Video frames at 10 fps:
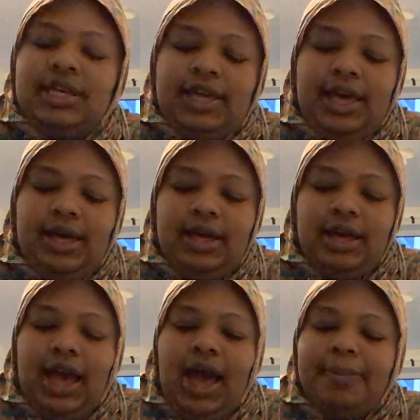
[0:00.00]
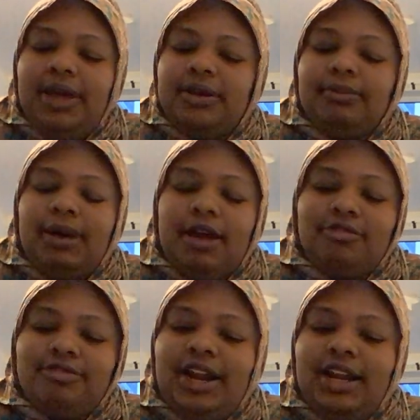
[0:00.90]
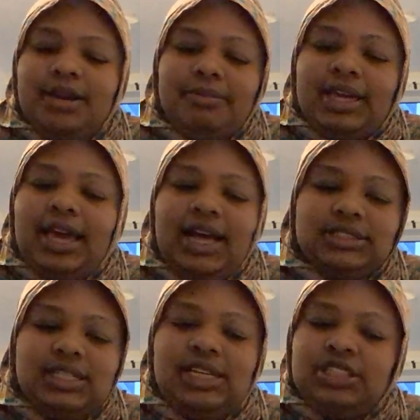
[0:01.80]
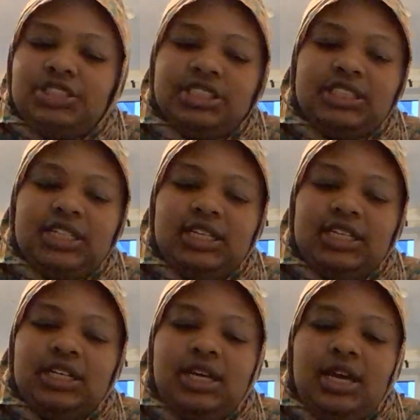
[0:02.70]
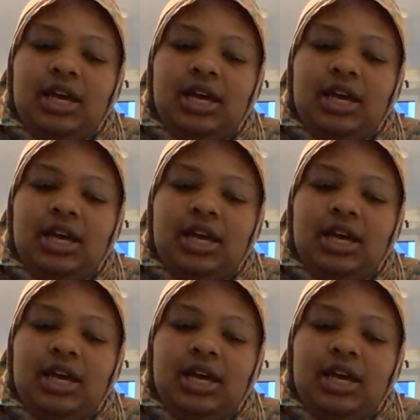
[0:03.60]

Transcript: Yeah, I paid my rent, my gas, electricity.